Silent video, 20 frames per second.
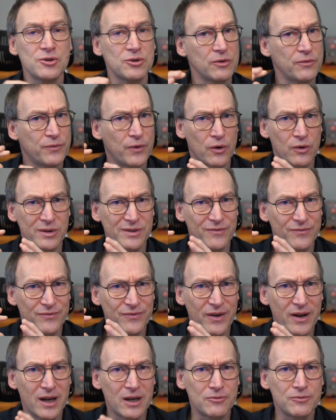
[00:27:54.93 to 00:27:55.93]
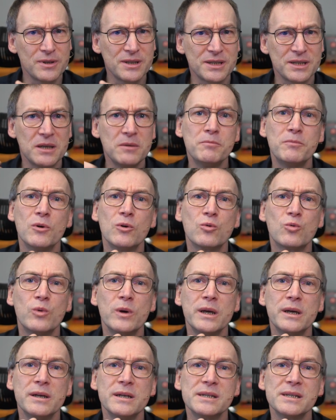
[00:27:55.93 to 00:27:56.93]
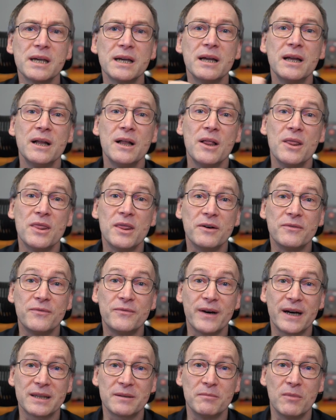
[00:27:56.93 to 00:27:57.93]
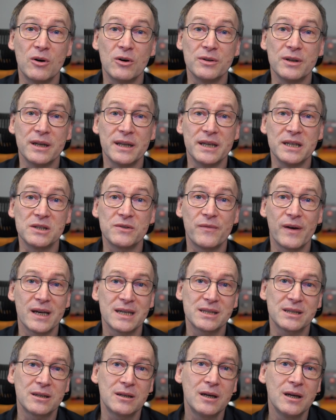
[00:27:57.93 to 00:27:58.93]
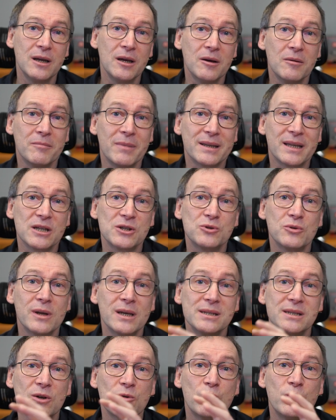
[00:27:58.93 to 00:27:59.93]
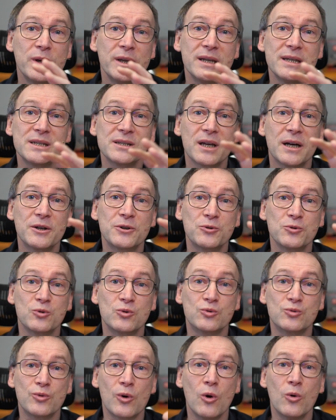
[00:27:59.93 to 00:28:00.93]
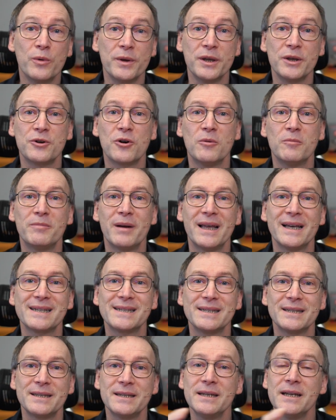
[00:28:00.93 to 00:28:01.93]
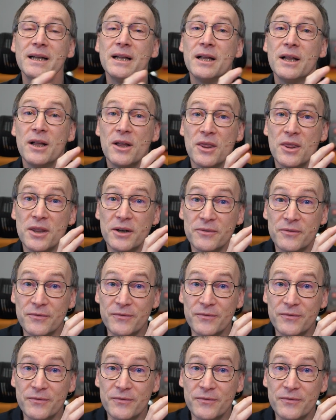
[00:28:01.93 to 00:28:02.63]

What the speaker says: So for very simple queries, the fat model is faster, but as soon as the queries start to grow in complexity, the